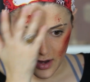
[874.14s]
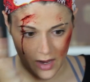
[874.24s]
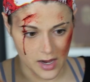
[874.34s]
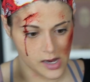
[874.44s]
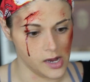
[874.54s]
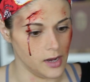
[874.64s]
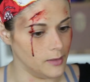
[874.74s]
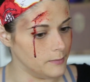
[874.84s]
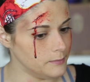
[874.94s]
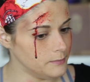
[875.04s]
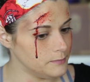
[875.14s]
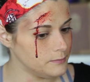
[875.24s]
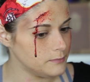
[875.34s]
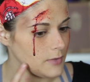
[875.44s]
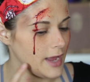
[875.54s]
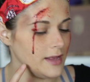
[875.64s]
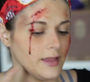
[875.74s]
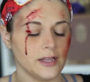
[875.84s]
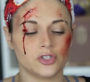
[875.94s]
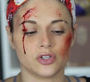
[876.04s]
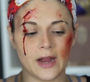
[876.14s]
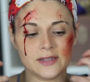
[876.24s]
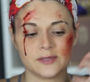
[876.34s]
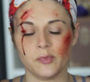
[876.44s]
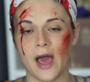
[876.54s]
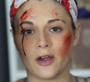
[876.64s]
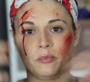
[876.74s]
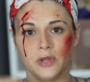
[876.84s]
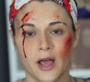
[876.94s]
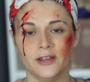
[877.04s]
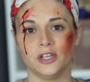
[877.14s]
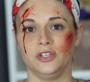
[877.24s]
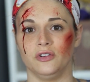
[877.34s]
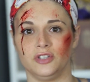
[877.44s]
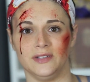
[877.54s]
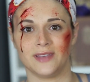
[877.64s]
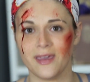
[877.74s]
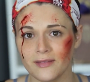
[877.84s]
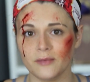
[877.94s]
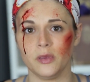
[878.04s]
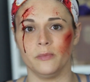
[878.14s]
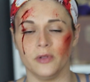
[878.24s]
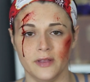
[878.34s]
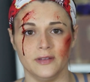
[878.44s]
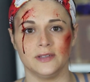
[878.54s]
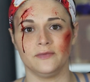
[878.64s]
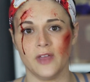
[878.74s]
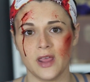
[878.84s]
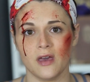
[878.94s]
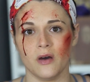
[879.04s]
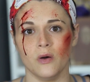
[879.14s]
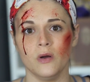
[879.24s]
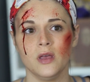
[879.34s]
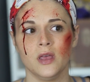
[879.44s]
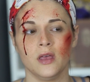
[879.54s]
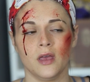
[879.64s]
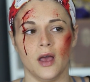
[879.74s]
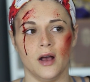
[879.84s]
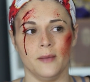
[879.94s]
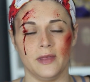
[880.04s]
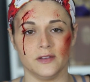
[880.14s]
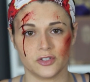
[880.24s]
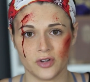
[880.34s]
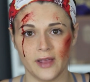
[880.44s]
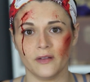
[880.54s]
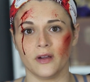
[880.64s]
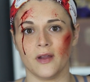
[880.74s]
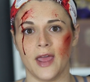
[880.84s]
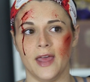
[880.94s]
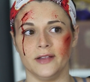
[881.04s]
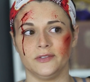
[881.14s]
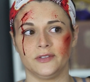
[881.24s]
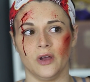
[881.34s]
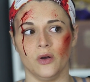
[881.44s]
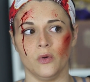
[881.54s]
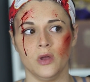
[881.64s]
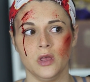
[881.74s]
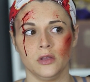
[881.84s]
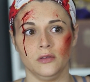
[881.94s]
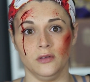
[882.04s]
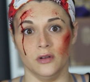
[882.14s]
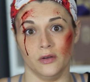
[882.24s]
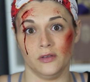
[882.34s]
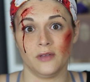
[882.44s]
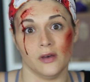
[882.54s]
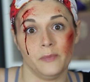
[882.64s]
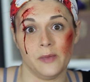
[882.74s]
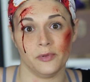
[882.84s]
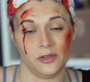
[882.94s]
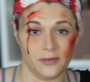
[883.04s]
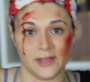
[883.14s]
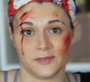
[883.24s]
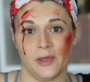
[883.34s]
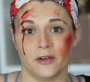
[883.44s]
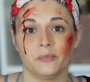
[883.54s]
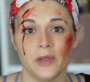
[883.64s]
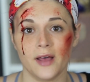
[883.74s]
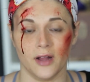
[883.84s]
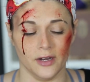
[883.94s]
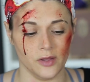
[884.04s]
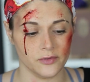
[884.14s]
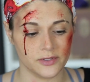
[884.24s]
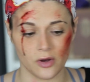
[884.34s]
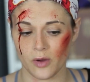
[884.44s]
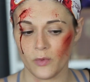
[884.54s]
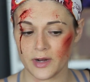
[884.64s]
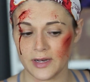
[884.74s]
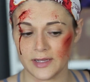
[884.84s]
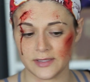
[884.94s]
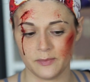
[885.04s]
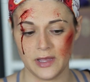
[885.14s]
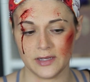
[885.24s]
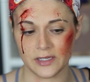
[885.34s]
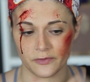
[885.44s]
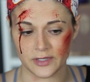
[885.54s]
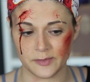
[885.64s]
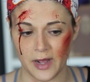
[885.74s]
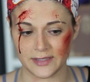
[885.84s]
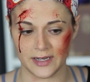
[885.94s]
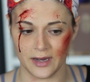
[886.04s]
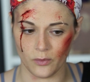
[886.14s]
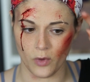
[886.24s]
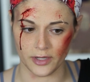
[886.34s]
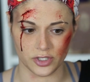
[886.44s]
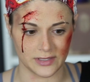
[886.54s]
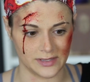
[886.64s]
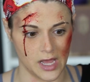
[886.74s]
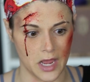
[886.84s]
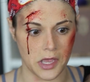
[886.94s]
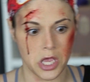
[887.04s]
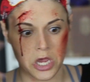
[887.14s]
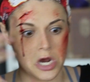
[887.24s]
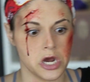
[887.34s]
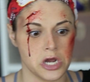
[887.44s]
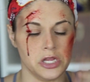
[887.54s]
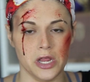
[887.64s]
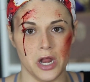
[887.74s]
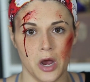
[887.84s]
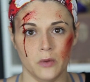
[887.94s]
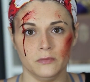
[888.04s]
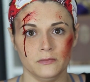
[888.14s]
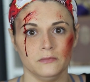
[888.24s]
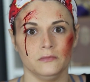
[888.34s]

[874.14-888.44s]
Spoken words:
I like tried to splatter blood, because you know she's killing people in this video, in this trailer, and so you know you kill people, you get splattered blood on you. So I wanted it to be in different spots. I didn't want just like, you know,